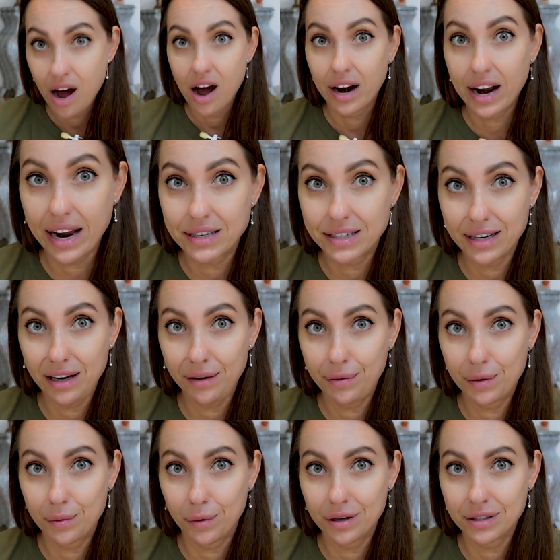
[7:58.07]
Guys, if you
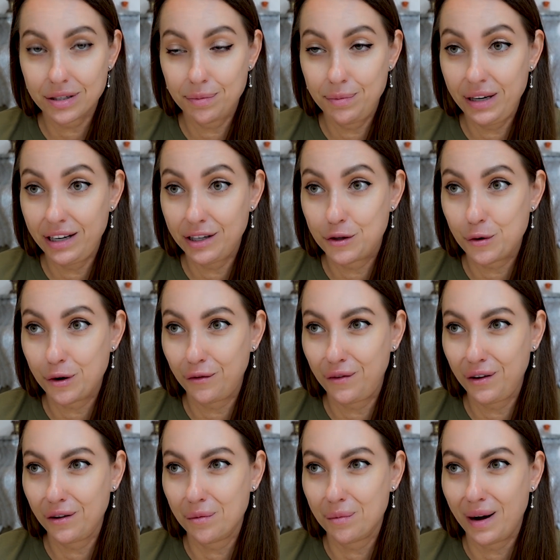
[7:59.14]
want me to
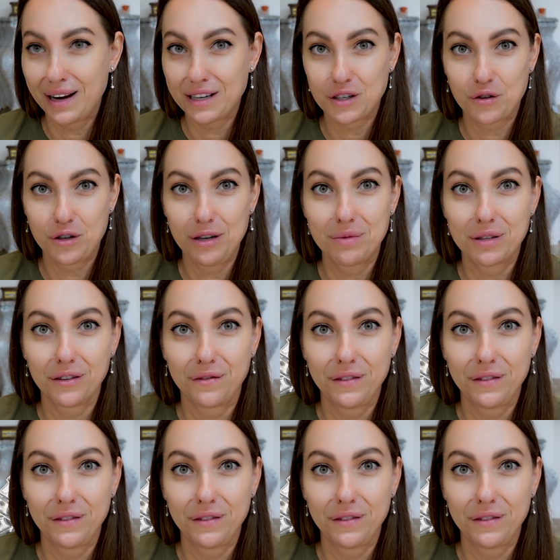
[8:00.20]
reveal my streams of